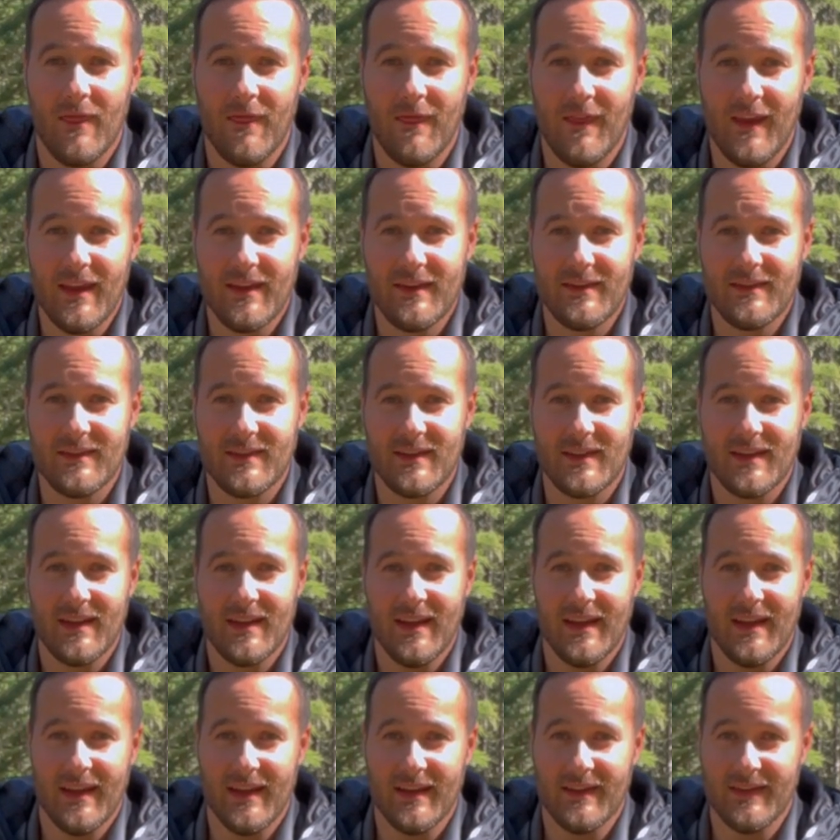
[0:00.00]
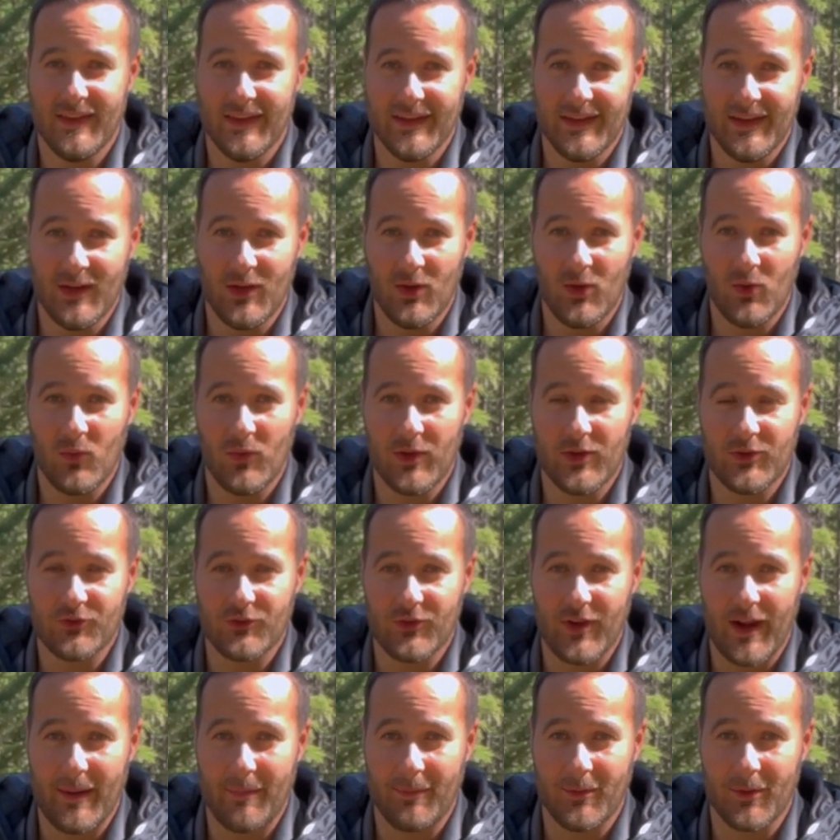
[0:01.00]
This is the Nitto Ridge
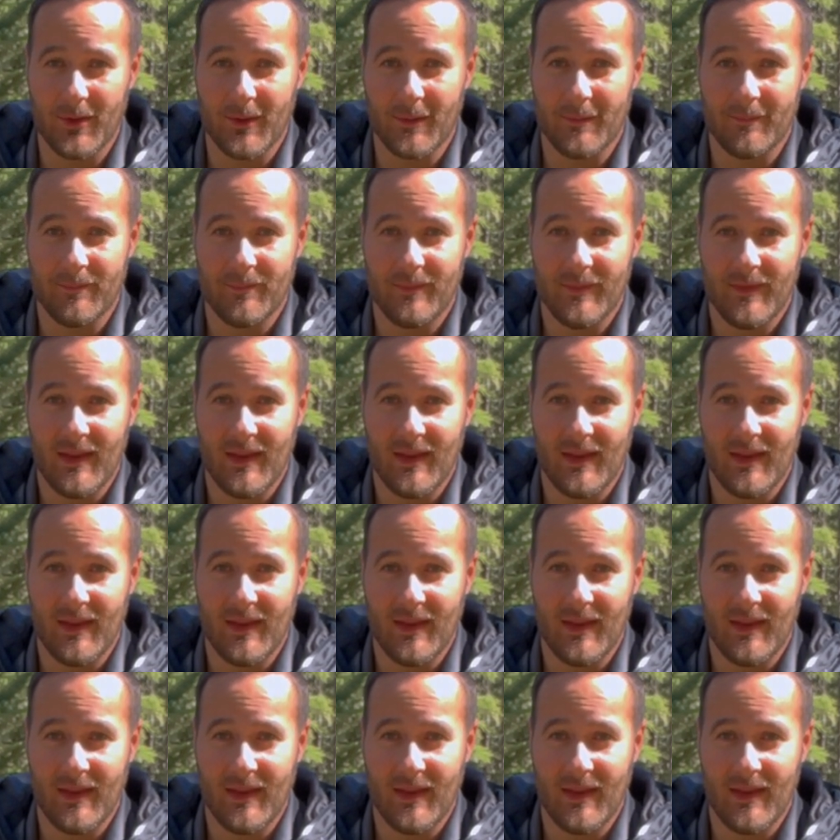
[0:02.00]
Grappler.